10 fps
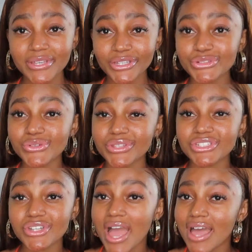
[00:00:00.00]
making sure
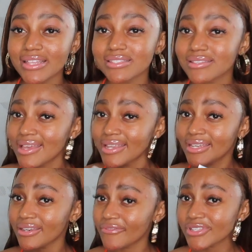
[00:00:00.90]
that your hands
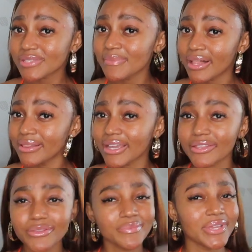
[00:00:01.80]
never smell
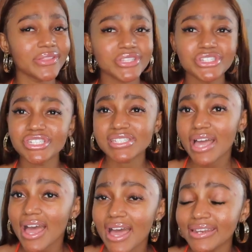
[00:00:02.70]
like the meal that you just
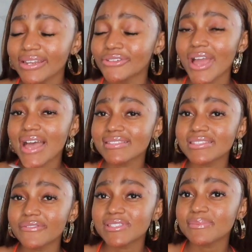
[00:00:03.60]
had and your hands
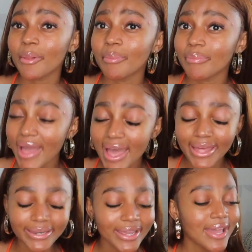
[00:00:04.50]
never smell
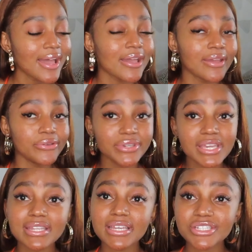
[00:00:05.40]
bad, you
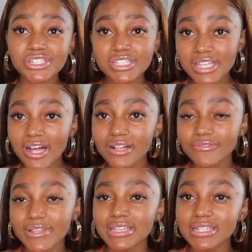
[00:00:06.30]
can get
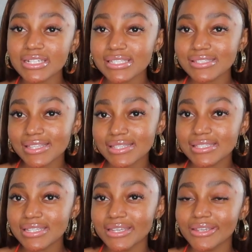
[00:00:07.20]
yourself a little
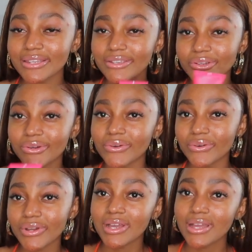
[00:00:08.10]
scented, you
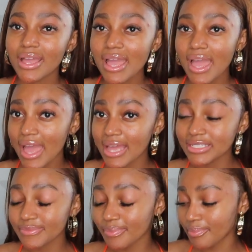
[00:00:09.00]
know,
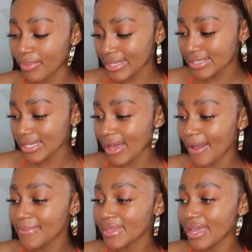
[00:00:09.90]
hand
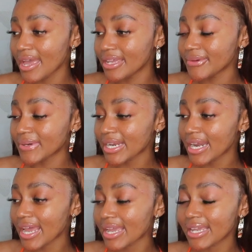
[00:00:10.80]
butter. And what I
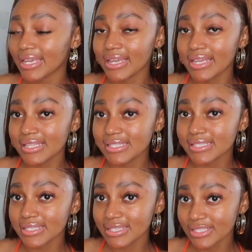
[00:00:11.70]
like is
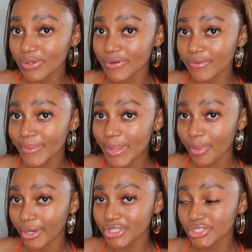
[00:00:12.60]
this one from the
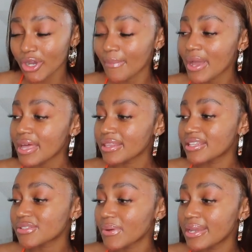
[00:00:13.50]
Body Shop.
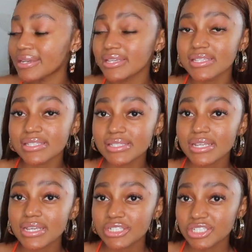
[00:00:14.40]
This one is
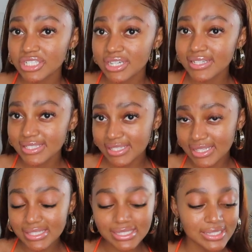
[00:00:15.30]
sheer
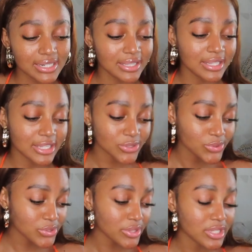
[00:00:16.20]
scented, and then there's
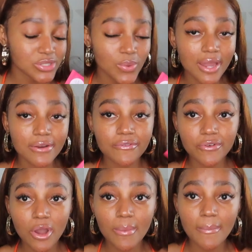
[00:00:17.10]
also this one
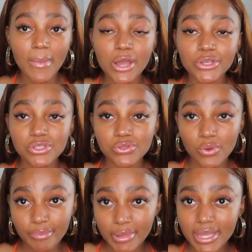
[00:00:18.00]
from
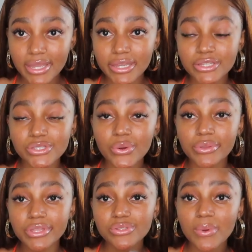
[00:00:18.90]
Sorbet. So
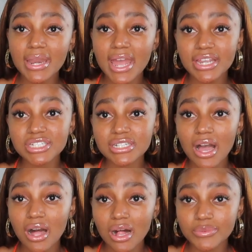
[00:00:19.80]
this one actually
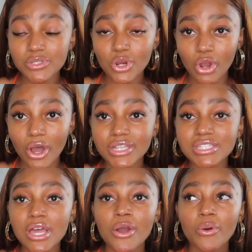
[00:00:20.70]
helped a lot
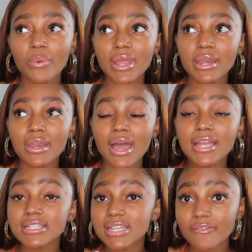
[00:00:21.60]
when I
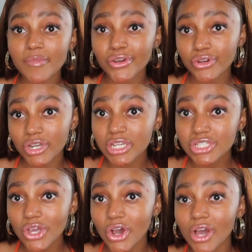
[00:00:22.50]
didn't have my
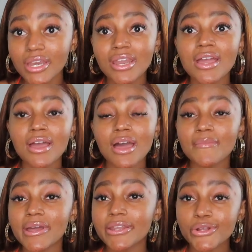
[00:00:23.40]
acrylics on and
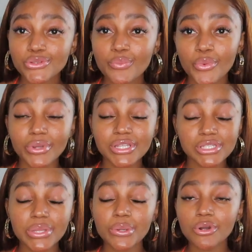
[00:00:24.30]
my nails were broken,
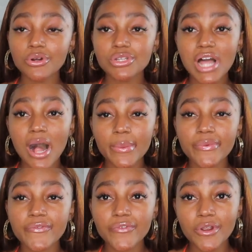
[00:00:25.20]
so they would also help
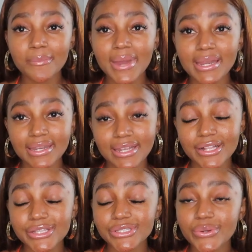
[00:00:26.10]
firm my
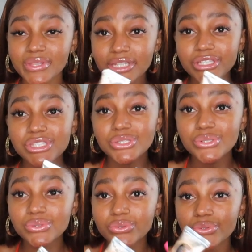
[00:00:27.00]
nails. So these
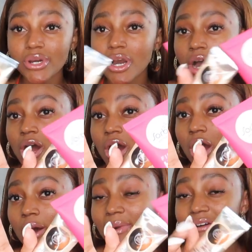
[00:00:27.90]
two
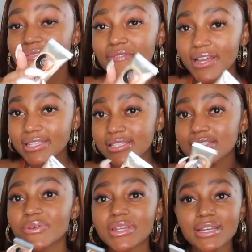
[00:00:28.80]
are my
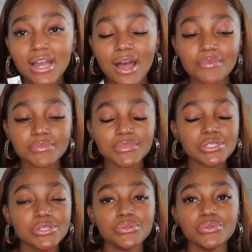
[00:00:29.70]
fighters when it comes
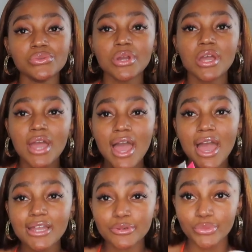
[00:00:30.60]
to
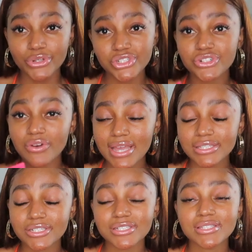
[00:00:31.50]
hand
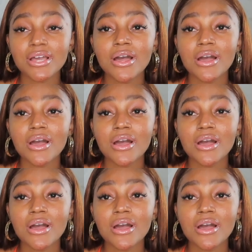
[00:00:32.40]
moisturizers.